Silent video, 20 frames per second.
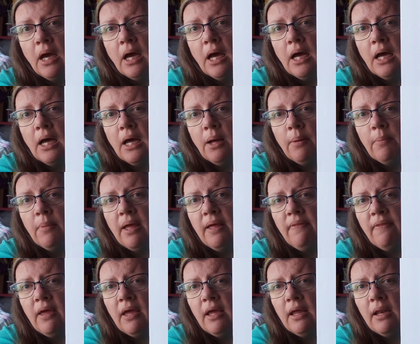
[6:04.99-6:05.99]
And
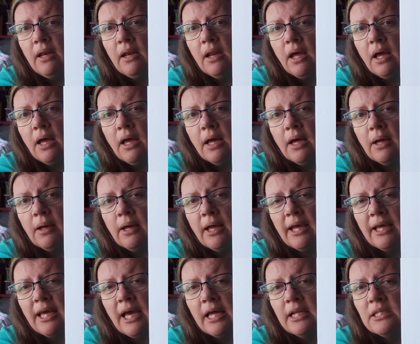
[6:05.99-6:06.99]
then I
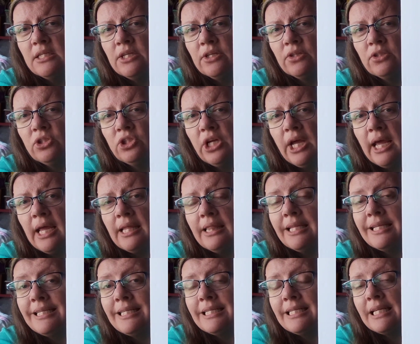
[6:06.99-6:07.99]
got Dear Jane.
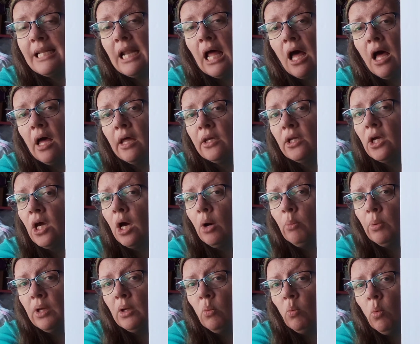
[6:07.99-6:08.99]
This is an
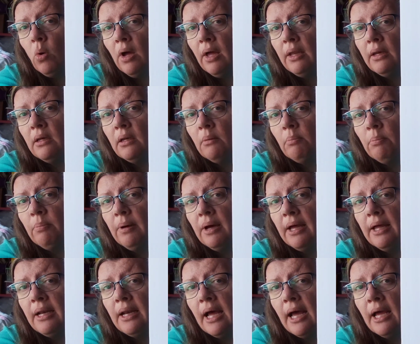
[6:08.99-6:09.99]
ongoing one,
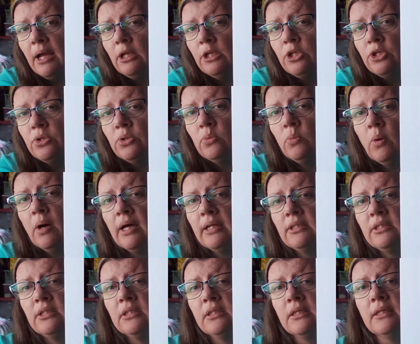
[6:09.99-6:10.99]
but I do
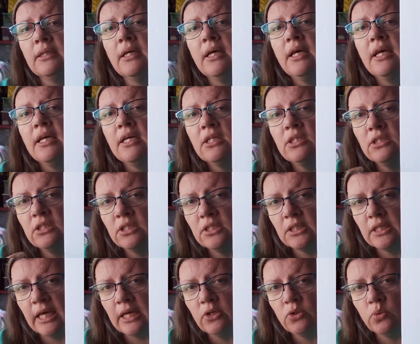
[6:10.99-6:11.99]
want to
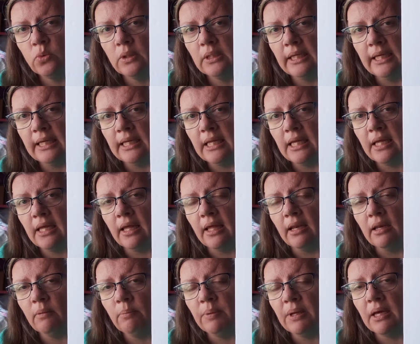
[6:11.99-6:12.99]
schedule it
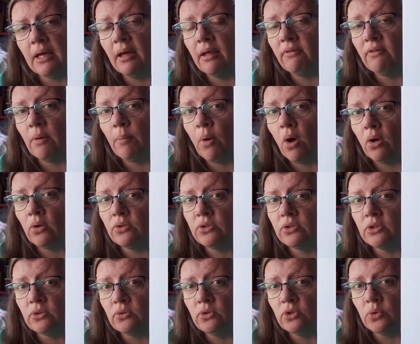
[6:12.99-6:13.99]
in because I'm
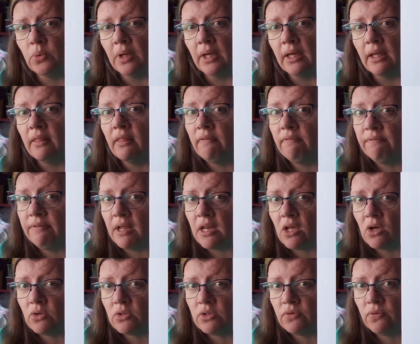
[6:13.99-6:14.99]
also doing the
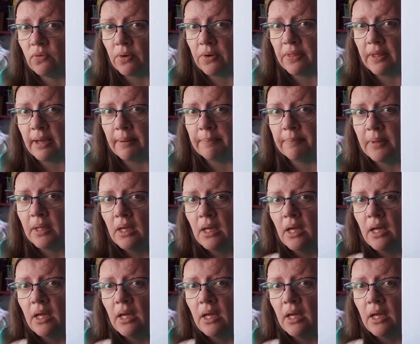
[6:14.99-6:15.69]
videos for them.